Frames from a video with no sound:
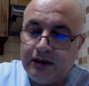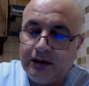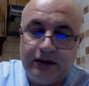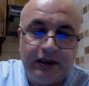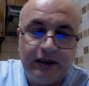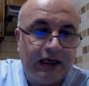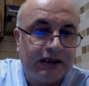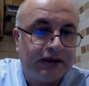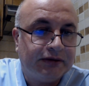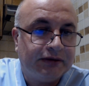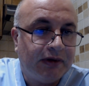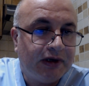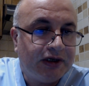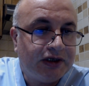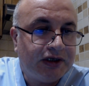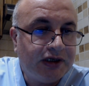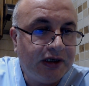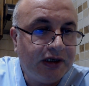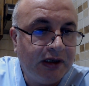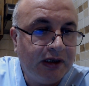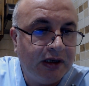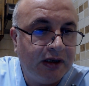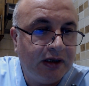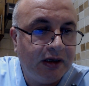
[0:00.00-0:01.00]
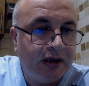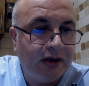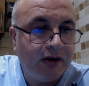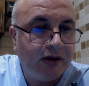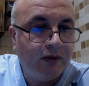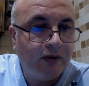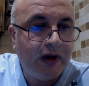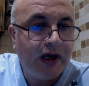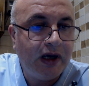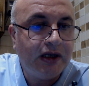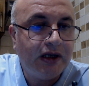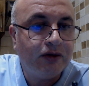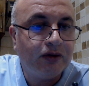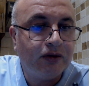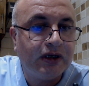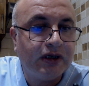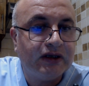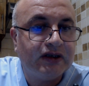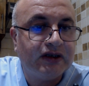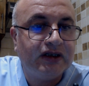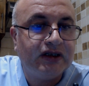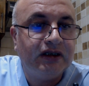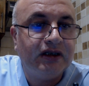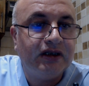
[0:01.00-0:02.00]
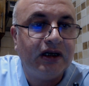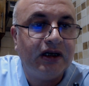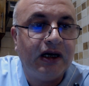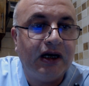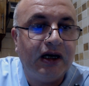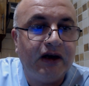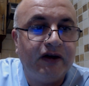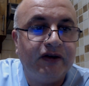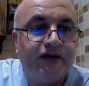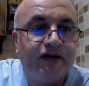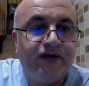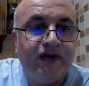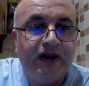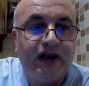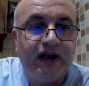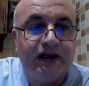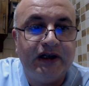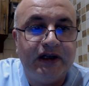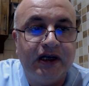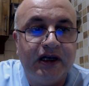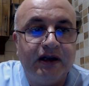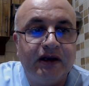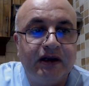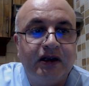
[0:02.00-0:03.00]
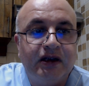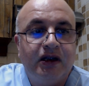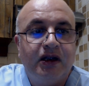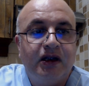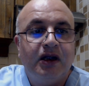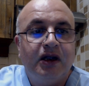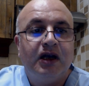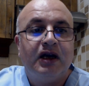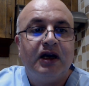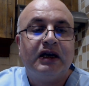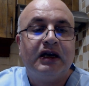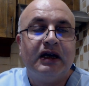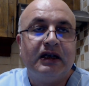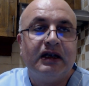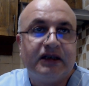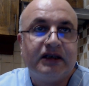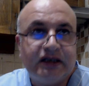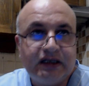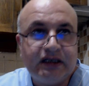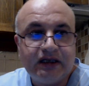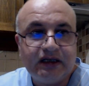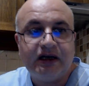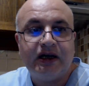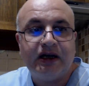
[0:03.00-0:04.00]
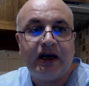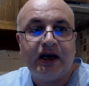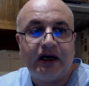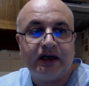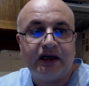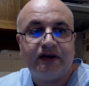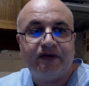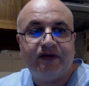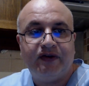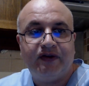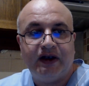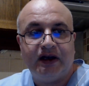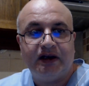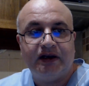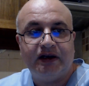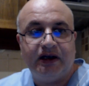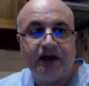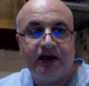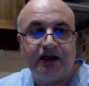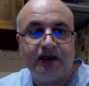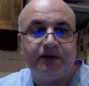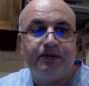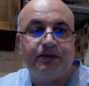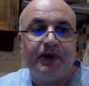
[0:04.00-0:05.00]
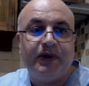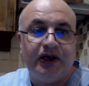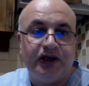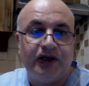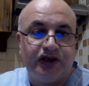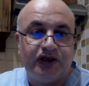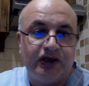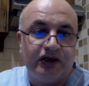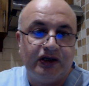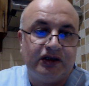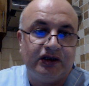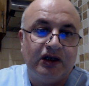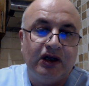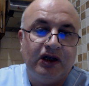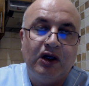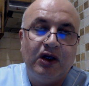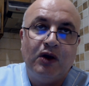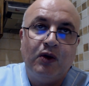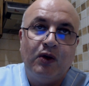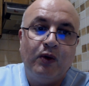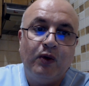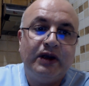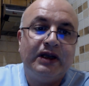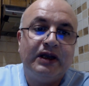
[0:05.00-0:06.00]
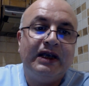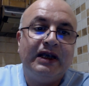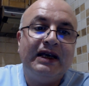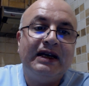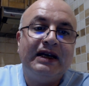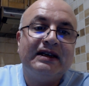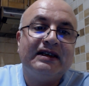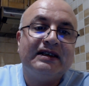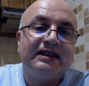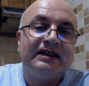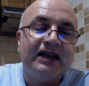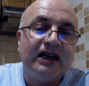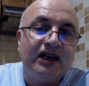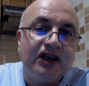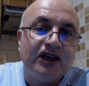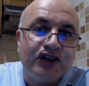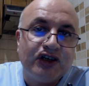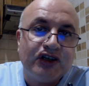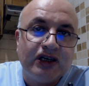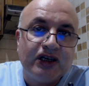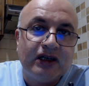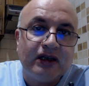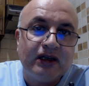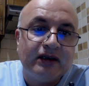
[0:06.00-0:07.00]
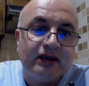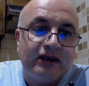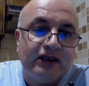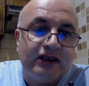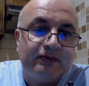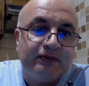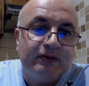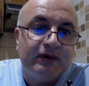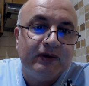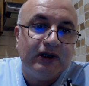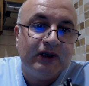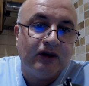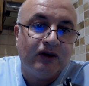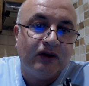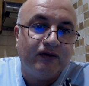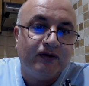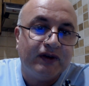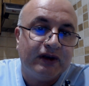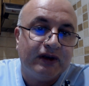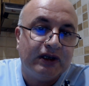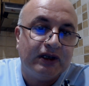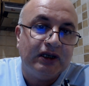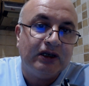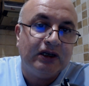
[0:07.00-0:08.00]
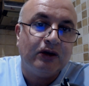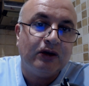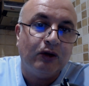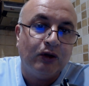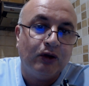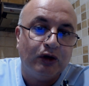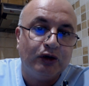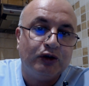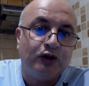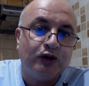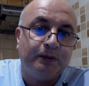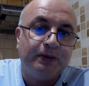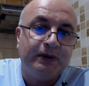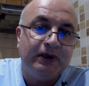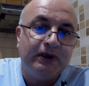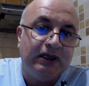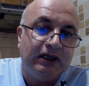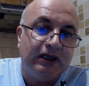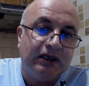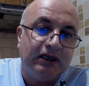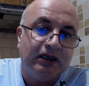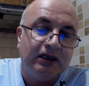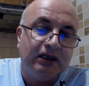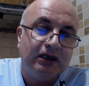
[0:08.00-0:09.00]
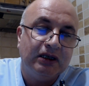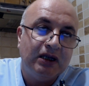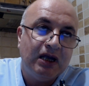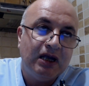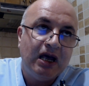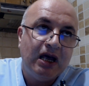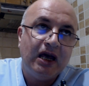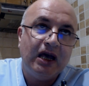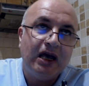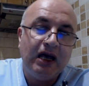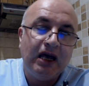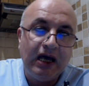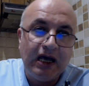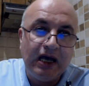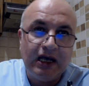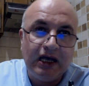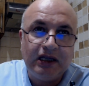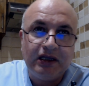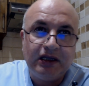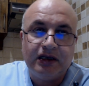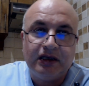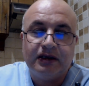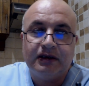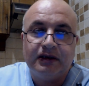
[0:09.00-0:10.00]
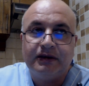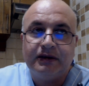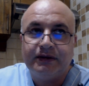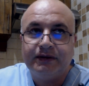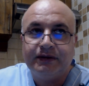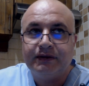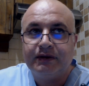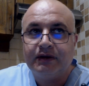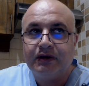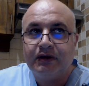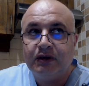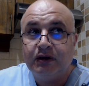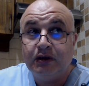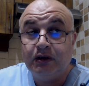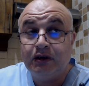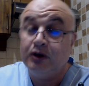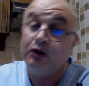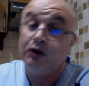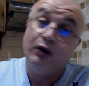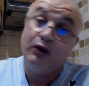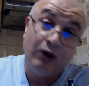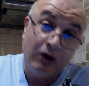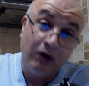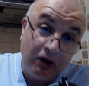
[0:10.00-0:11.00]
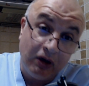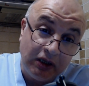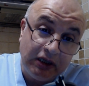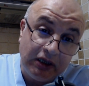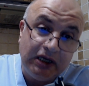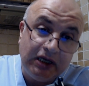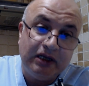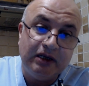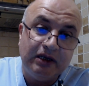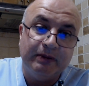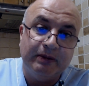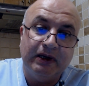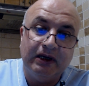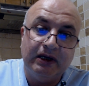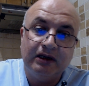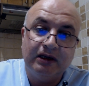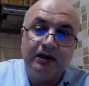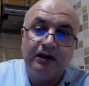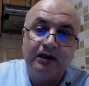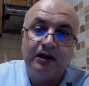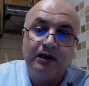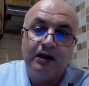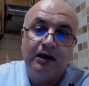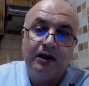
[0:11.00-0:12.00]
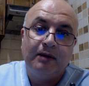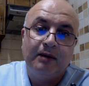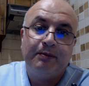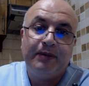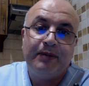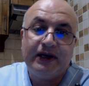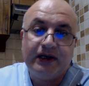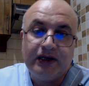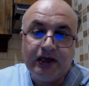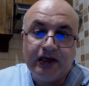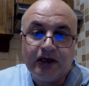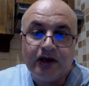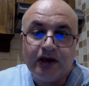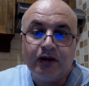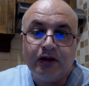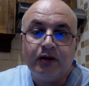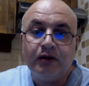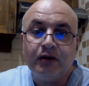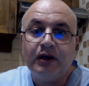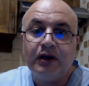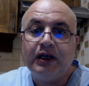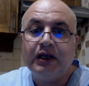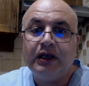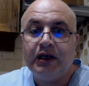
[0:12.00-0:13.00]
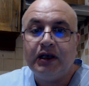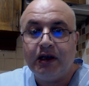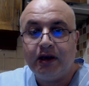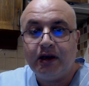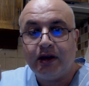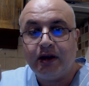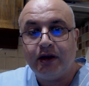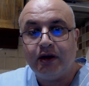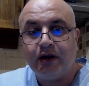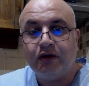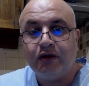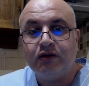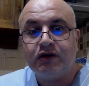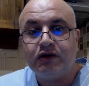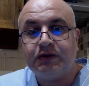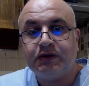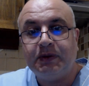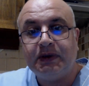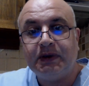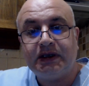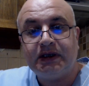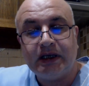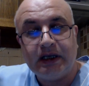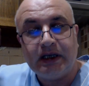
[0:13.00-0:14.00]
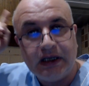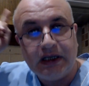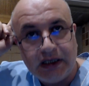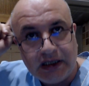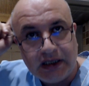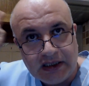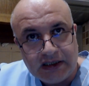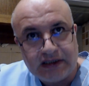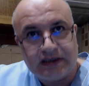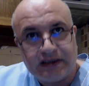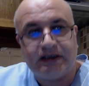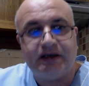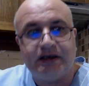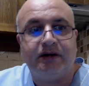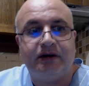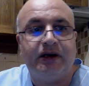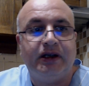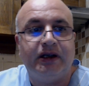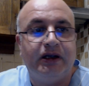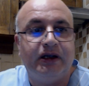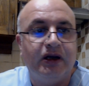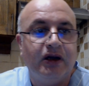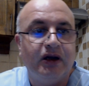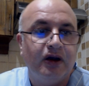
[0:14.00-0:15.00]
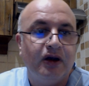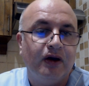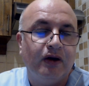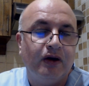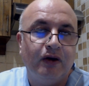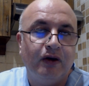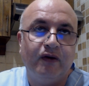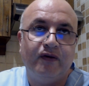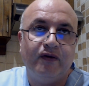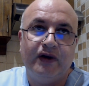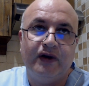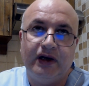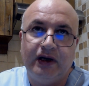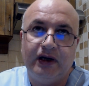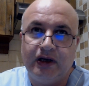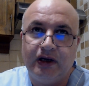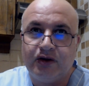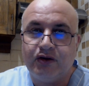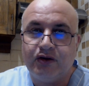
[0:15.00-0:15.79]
Next question. When do consider heart failure? Consider heart failure in patients with exertional dyspnea or fatigue, orthopnea, and or edema particularly in those with a history of a uh,